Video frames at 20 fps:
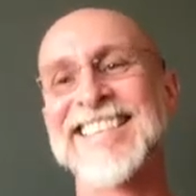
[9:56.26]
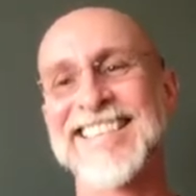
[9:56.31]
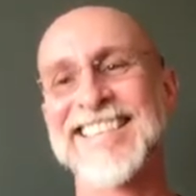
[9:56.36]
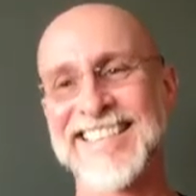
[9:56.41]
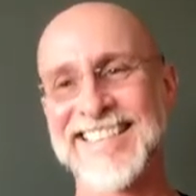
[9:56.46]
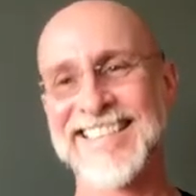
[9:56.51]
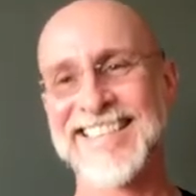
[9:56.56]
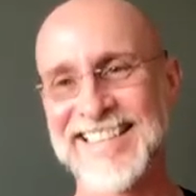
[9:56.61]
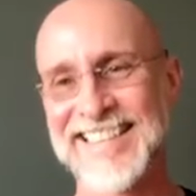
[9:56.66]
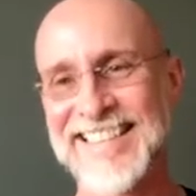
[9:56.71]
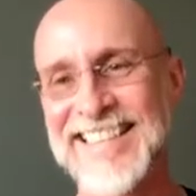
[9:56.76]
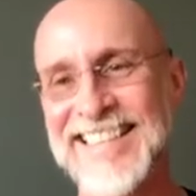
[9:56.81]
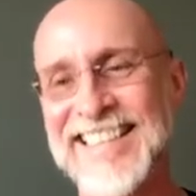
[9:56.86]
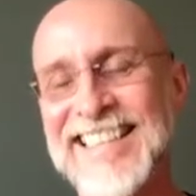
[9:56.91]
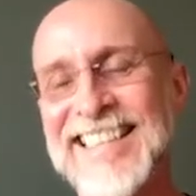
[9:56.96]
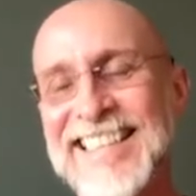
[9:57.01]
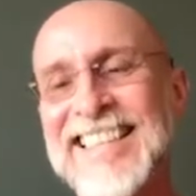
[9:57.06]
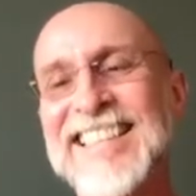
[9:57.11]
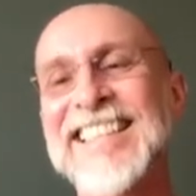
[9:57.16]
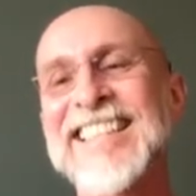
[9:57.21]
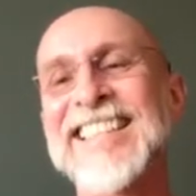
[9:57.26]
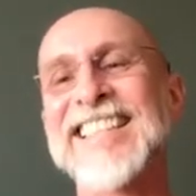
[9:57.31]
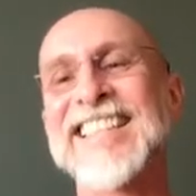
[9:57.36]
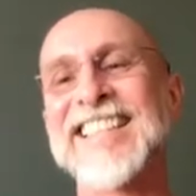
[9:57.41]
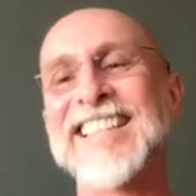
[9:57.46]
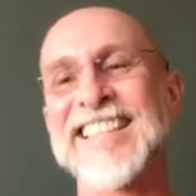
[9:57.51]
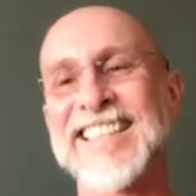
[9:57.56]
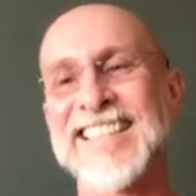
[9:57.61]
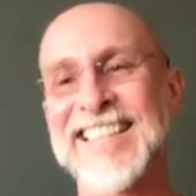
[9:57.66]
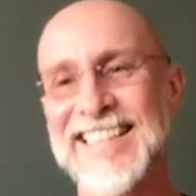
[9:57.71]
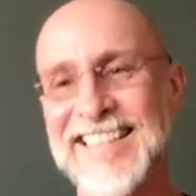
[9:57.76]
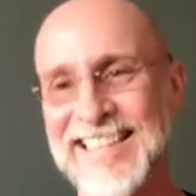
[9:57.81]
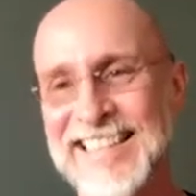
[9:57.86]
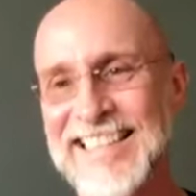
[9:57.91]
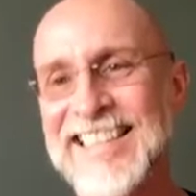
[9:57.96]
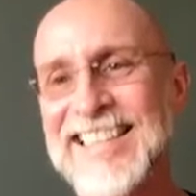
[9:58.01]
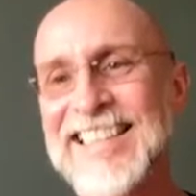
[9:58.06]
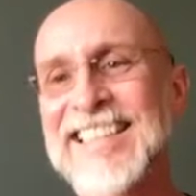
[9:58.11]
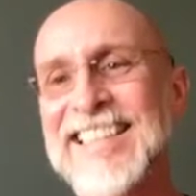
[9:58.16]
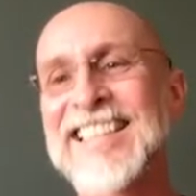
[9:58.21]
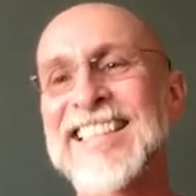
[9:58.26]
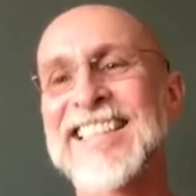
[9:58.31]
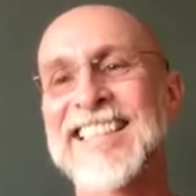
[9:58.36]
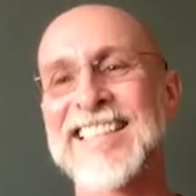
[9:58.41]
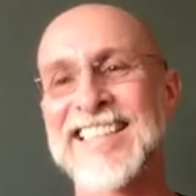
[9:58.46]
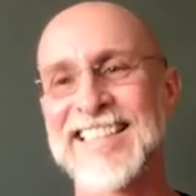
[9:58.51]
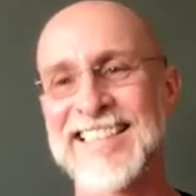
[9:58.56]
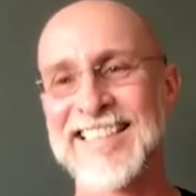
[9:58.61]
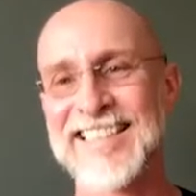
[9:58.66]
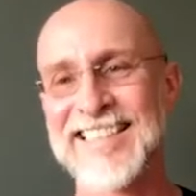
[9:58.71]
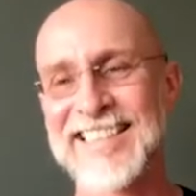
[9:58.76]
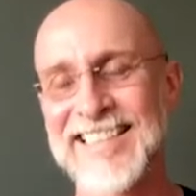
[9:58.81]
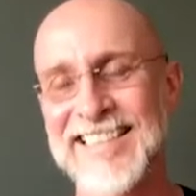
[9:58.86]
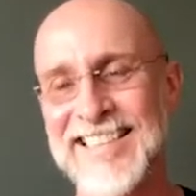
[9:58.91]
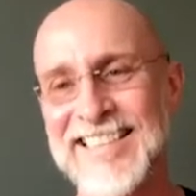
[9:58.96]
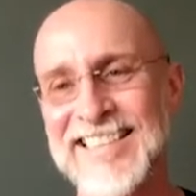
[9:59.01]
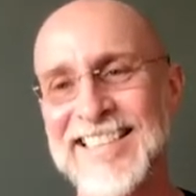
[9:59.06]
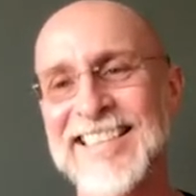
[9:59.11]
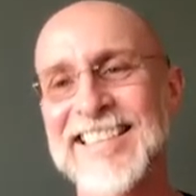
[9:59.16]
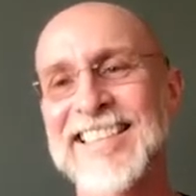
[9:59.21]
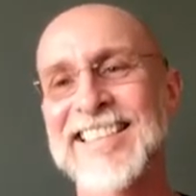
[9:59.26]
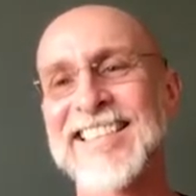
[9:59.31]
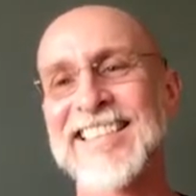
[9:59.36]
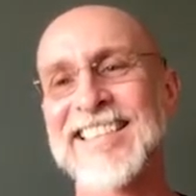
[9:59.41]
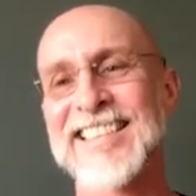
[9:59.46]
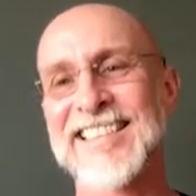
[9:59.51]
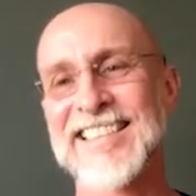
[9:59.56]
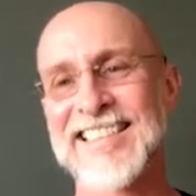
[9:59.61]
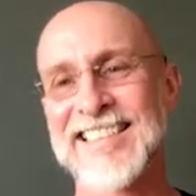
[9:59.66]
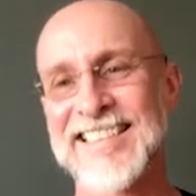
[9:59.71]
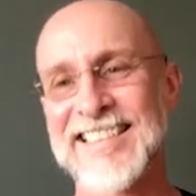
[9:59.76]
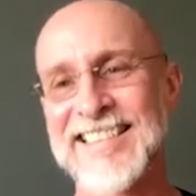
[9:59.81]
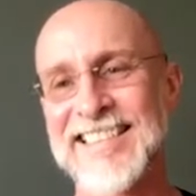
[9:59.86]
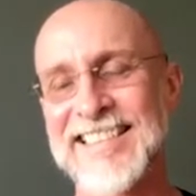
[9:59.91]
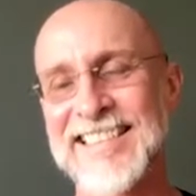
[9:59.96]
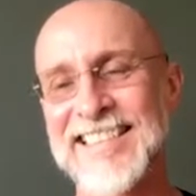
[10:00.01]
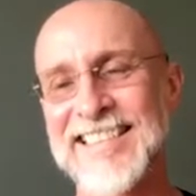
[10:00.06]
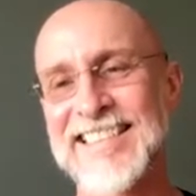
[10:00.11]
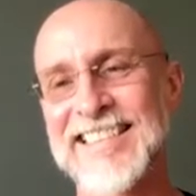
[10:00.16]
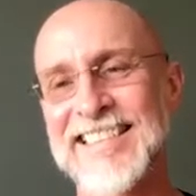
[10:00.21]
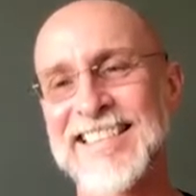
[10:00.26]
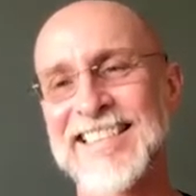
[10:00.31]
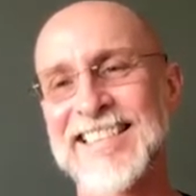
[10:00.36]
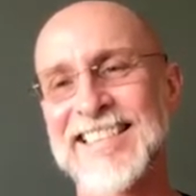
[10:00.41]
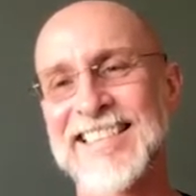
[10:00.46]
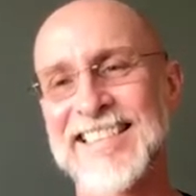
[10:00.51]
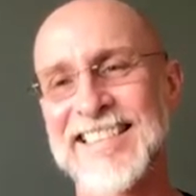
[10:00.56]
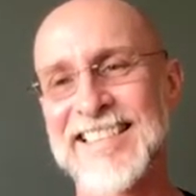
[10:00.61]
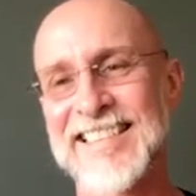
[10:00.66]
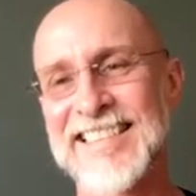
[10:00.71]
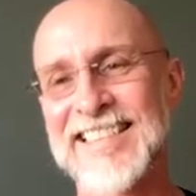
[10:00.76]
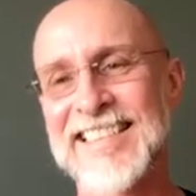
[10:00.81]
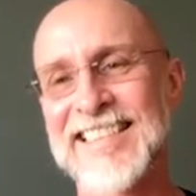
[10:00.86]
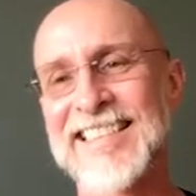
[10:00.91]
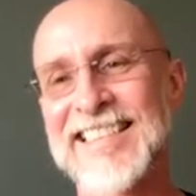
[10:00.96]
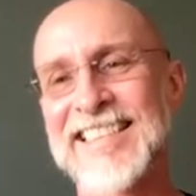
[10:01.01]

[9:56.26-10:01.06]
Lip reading: No words are spoken by the person on screen.